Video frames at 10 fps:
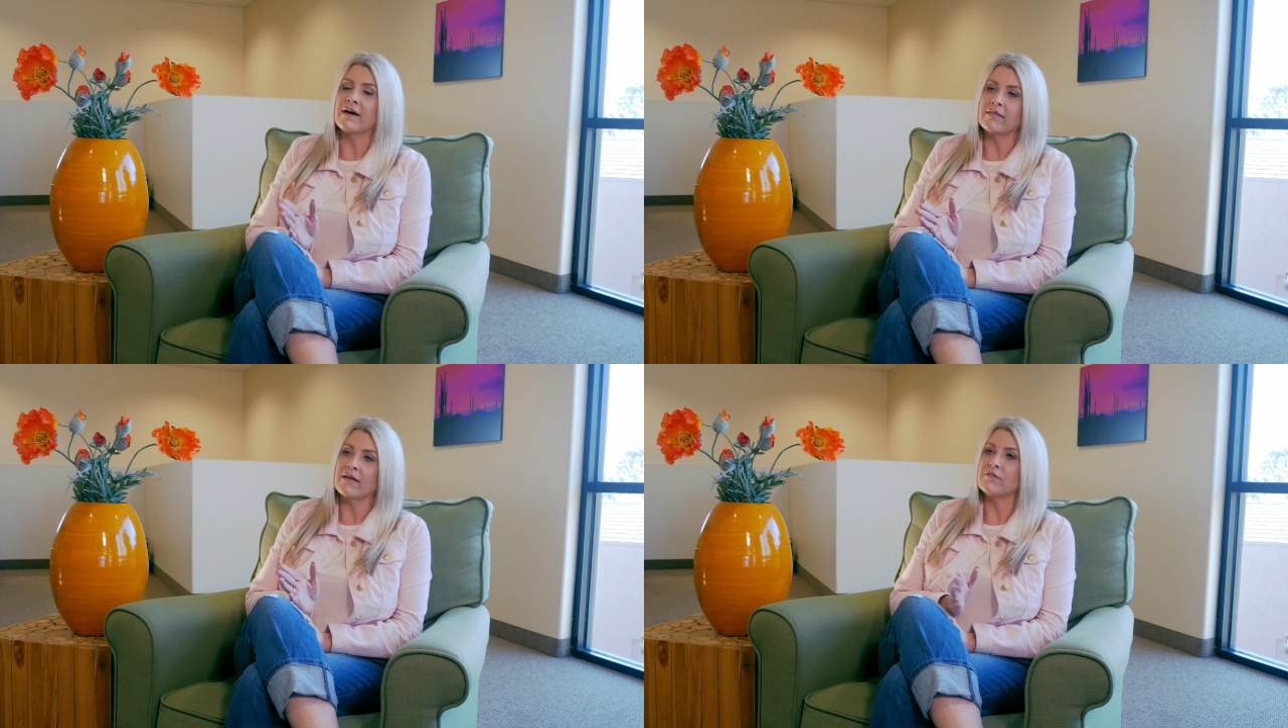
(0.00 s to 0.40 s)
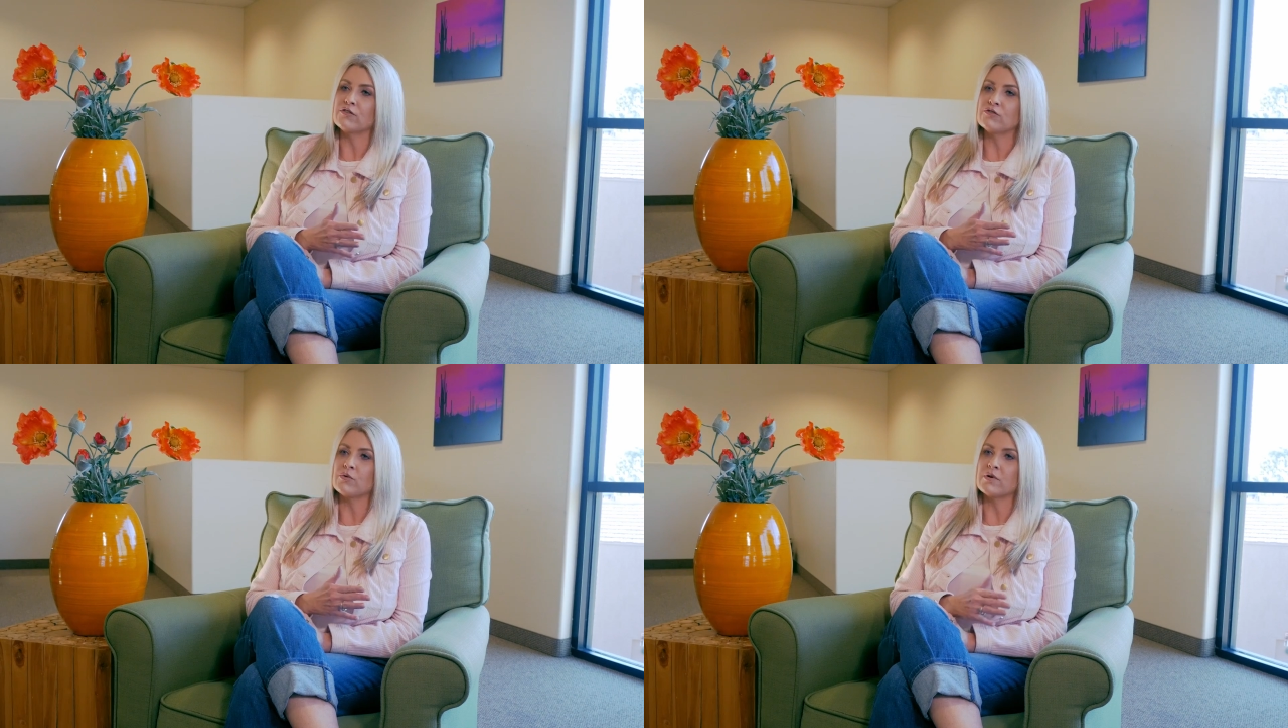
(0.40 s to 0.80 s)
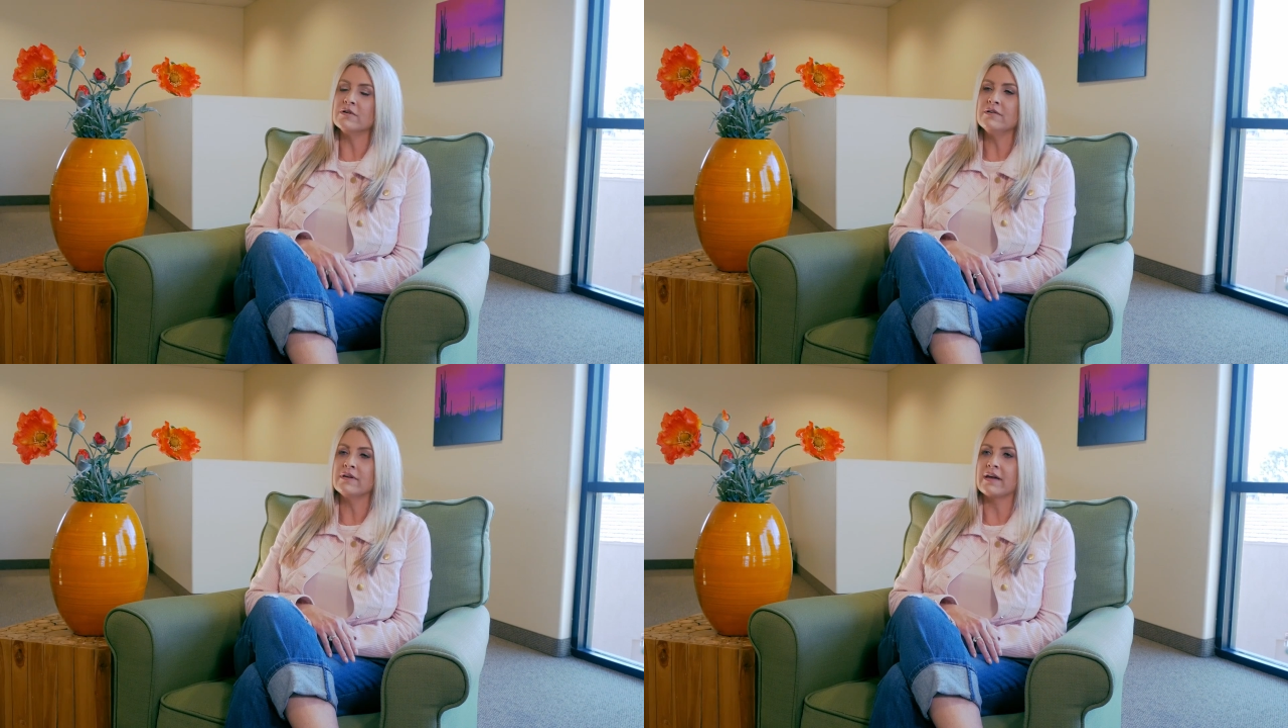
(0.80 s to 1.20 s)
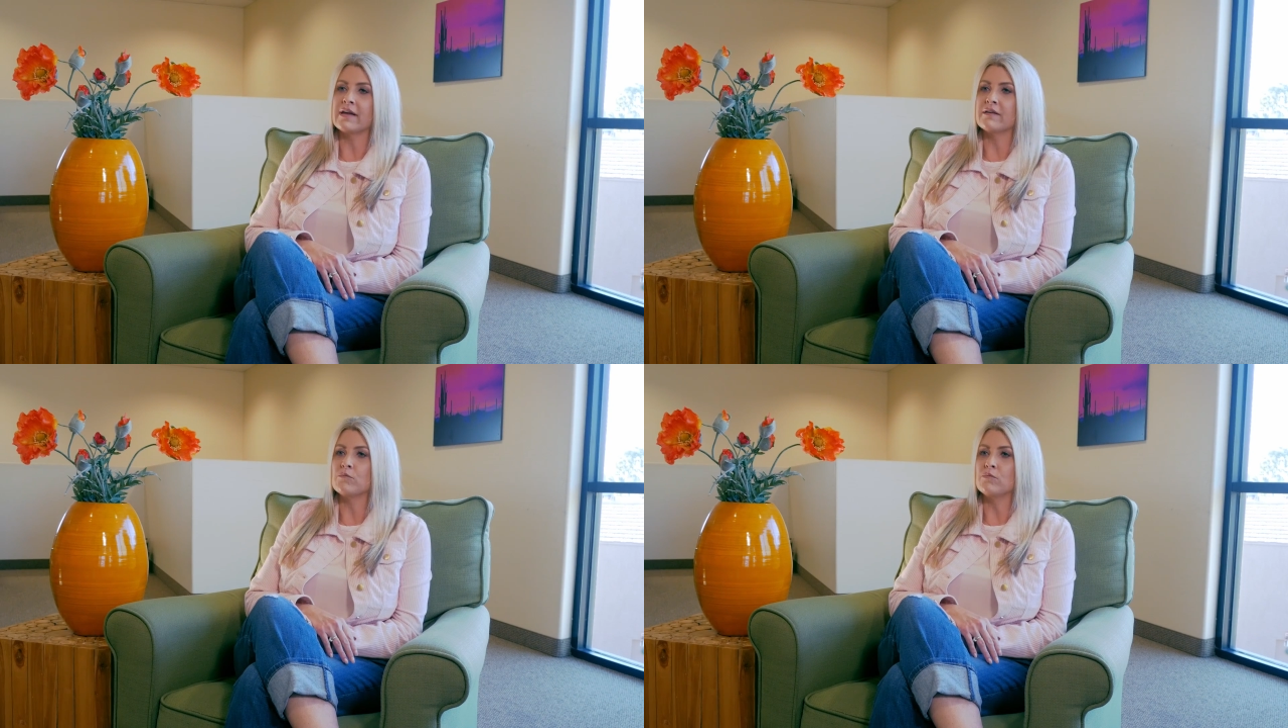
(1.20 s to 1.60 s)
left the store
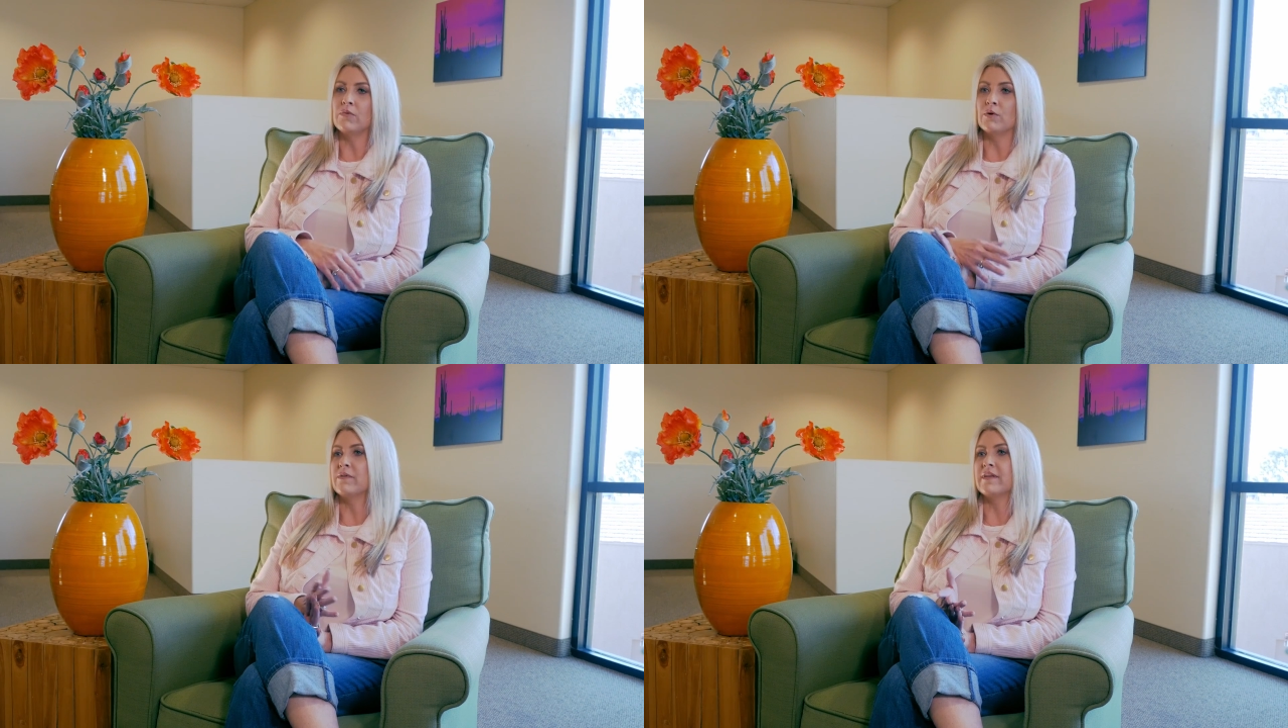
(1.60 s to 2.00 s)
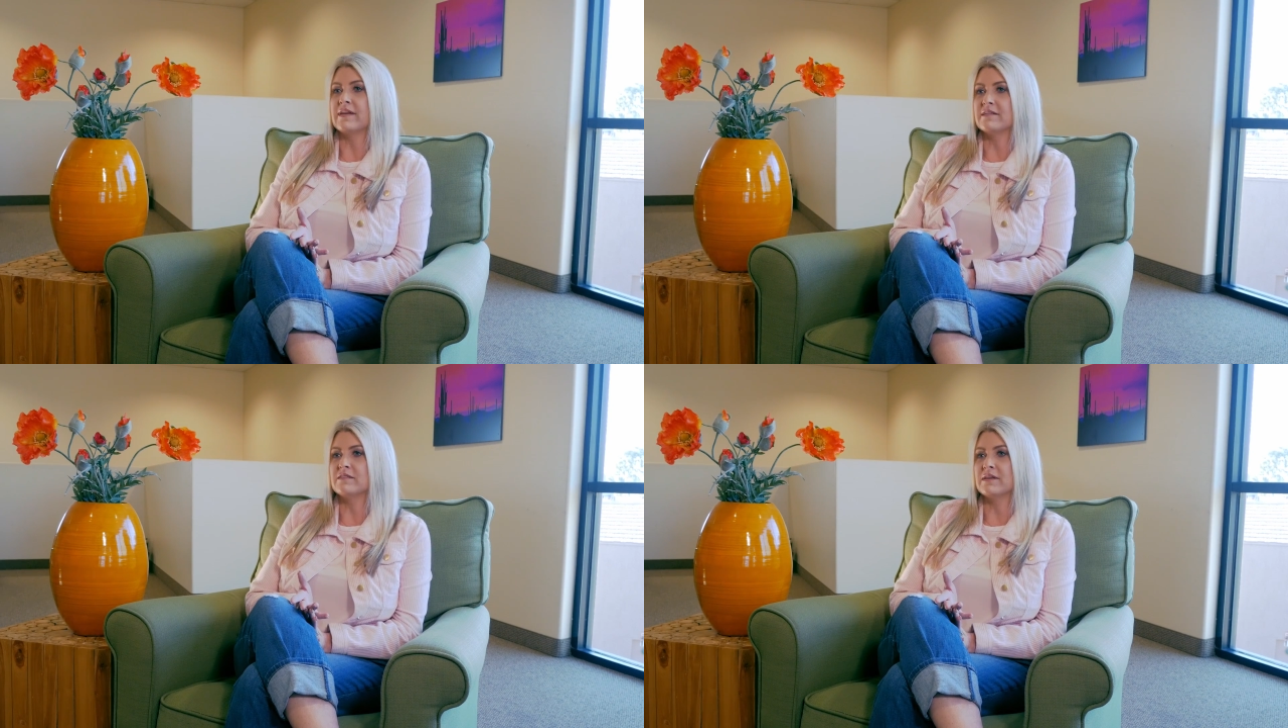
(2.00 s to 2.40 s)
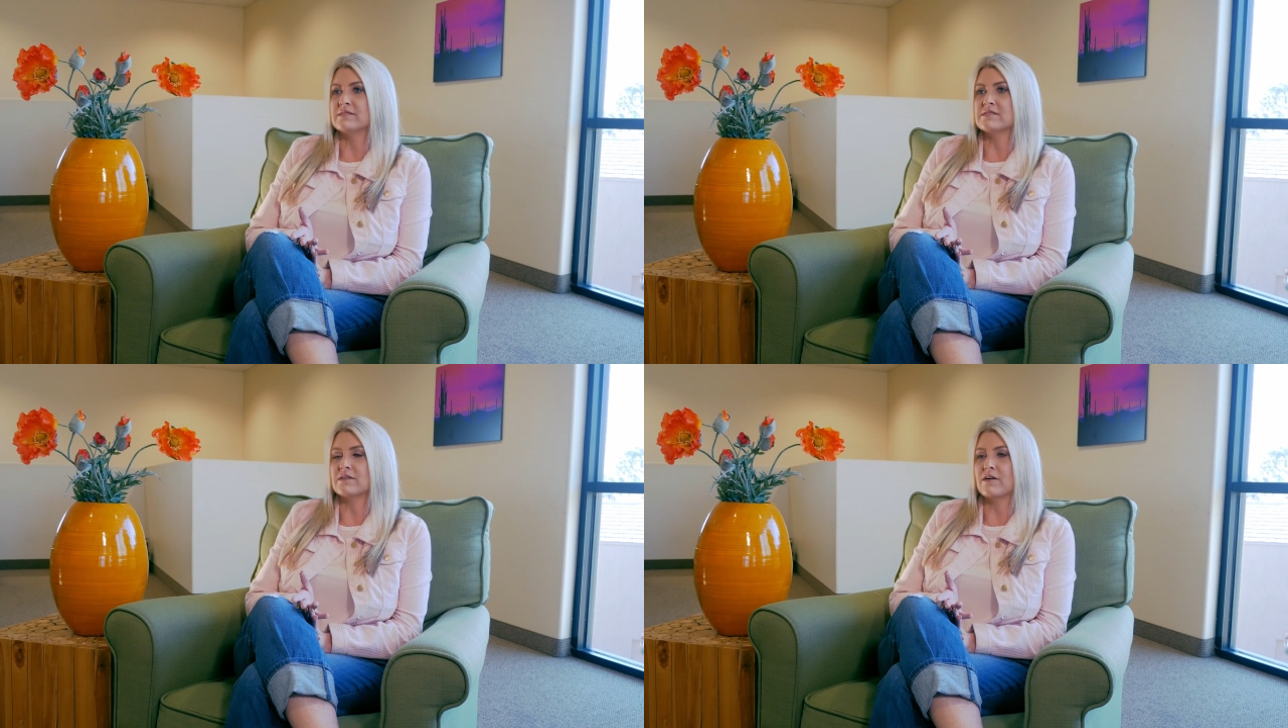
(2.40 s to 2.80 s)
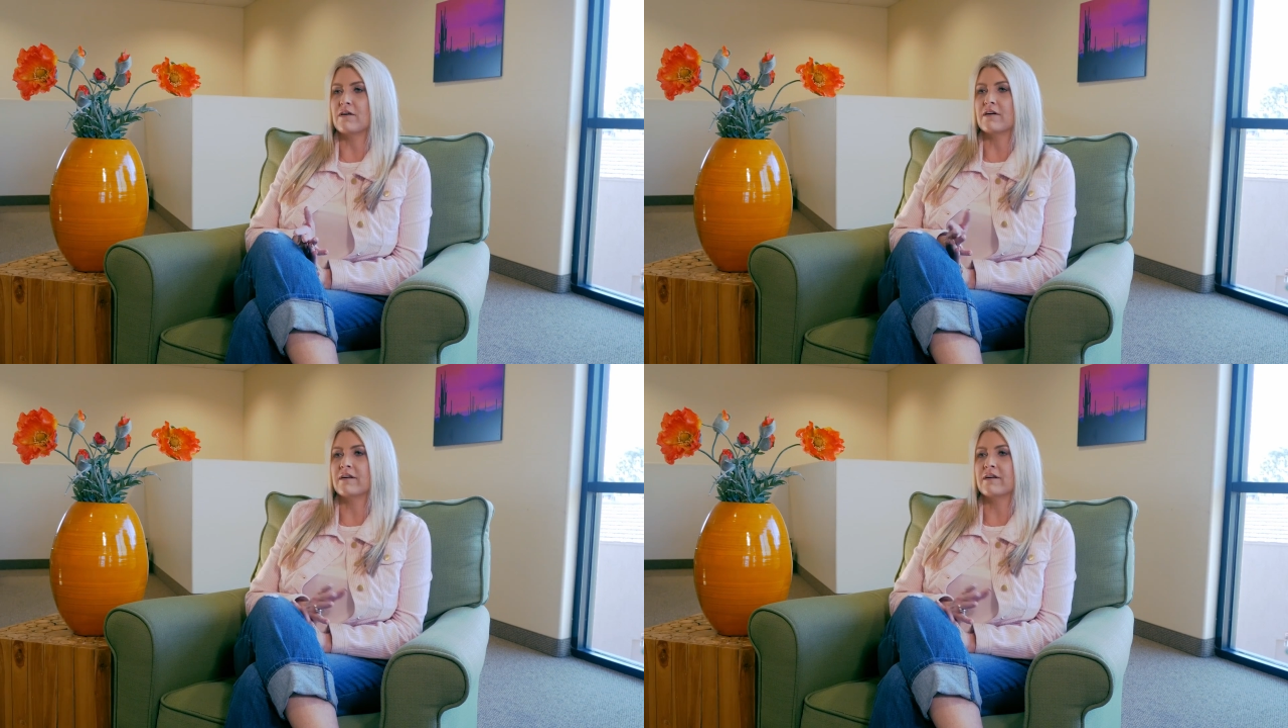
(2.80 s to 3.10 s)
and loaded the kids into the car.